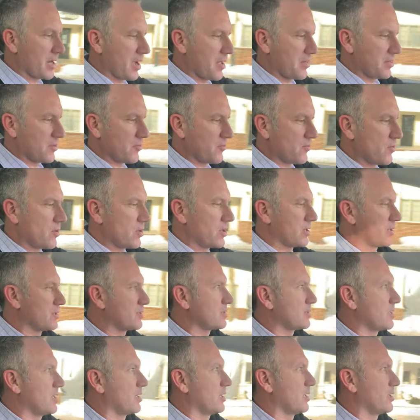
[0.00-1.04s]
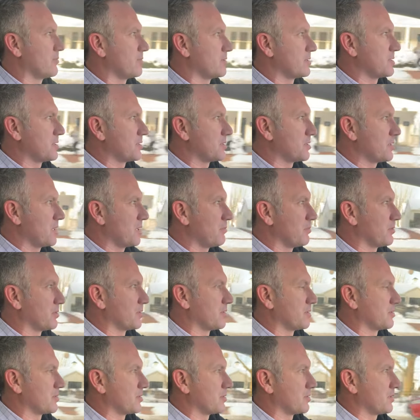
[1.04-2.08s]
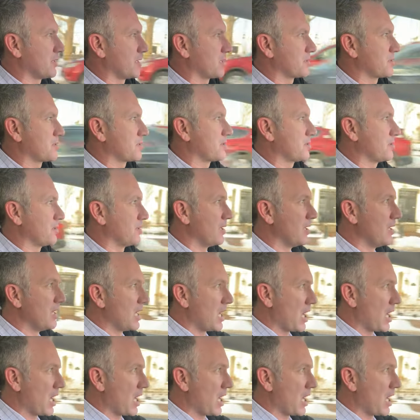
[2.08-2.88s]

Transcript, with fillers: got the warning saying it was disabled until next turn.